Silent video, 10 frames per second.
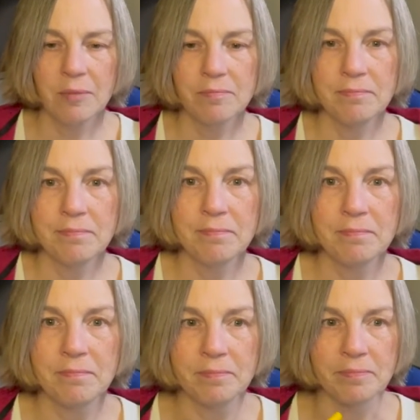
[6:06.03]
I
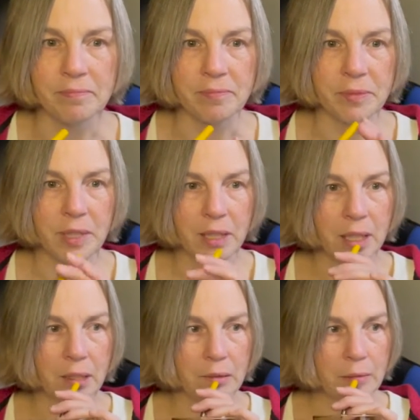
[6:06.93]
don't
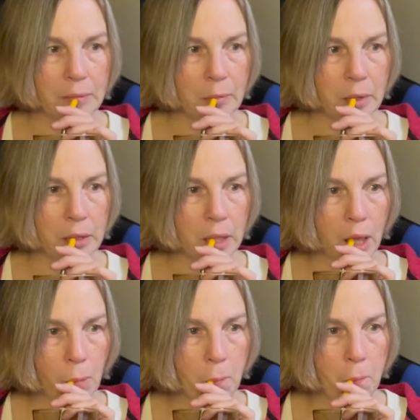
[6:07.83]
remember.
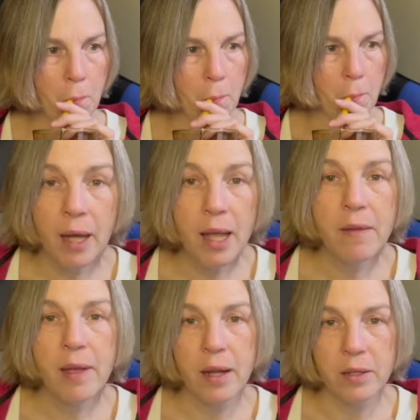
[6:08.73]
I
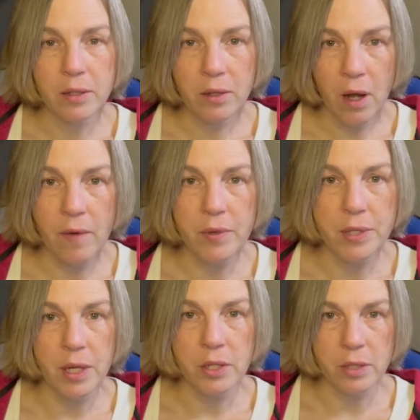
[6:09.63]
have had
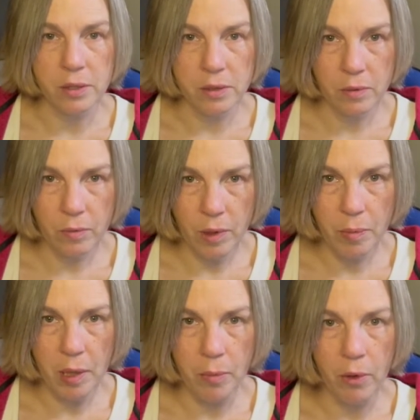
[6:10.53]
conversations with
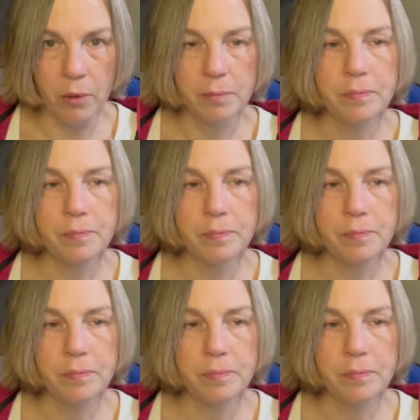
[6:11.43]
people